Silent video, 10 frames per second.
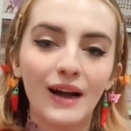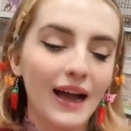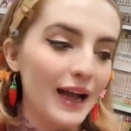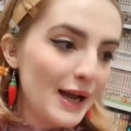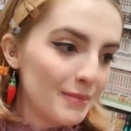
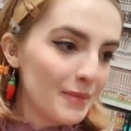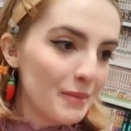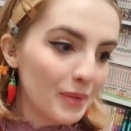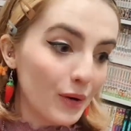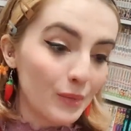um,
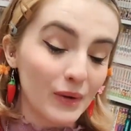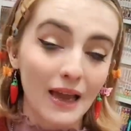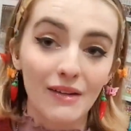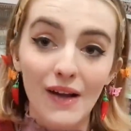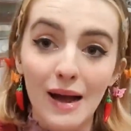but we
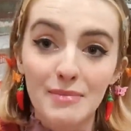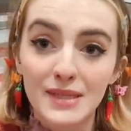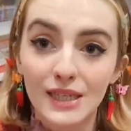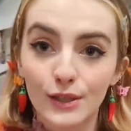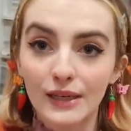have
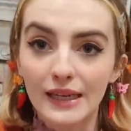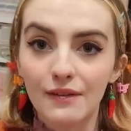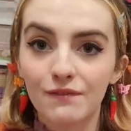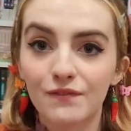absolutely